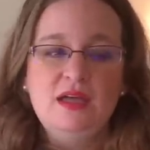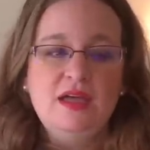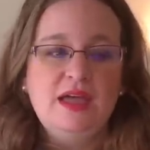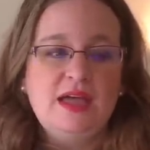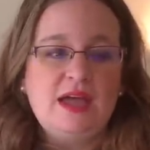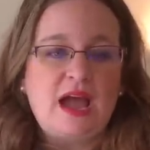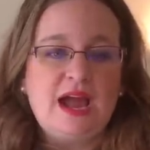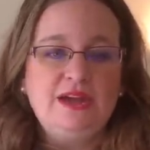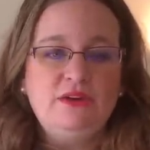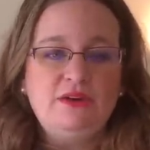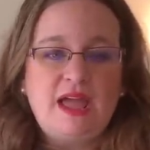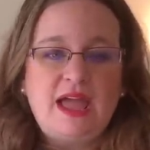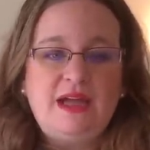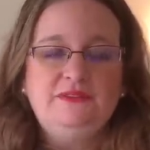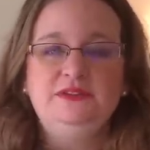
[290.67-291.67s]
I don't
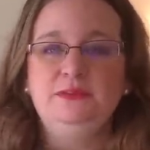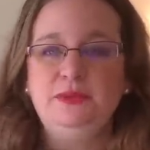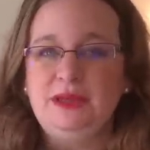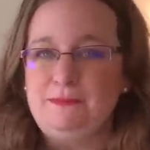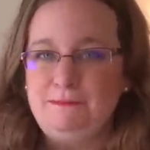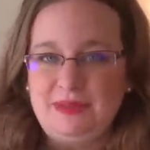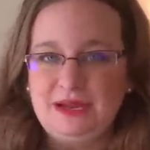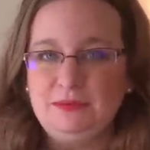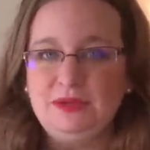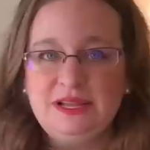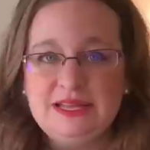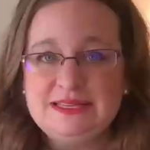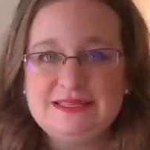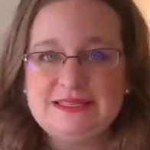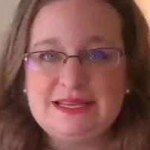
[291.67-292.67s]
have to be a
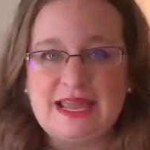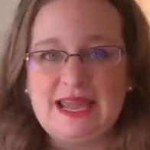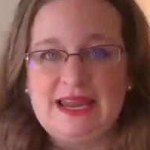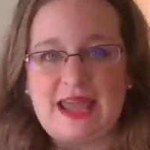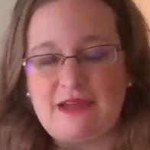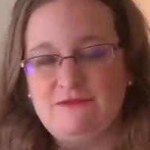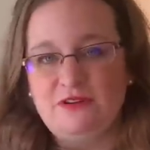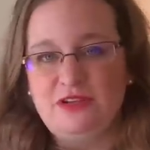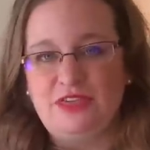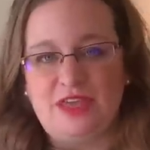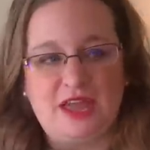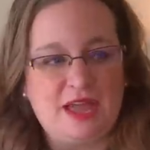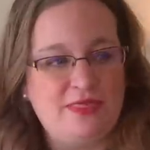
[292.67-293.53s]
minimalist in everything,